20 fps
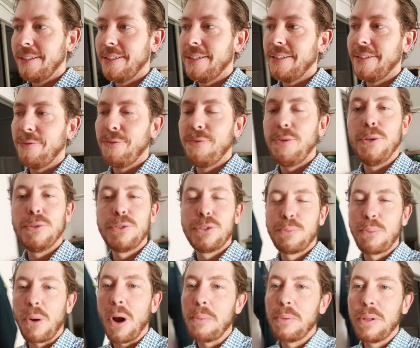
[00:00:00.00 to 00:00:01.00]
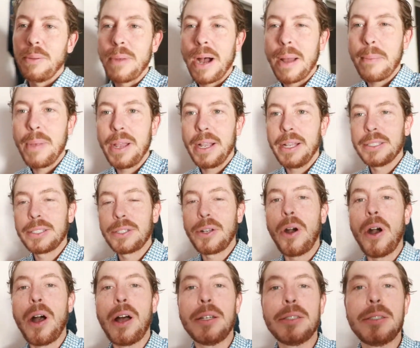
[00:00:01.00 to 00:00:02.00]
Food's probably my biggest
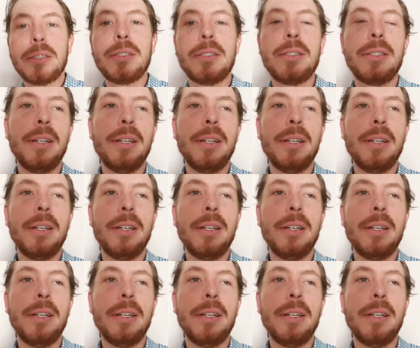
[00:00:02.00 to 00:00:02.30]
cost.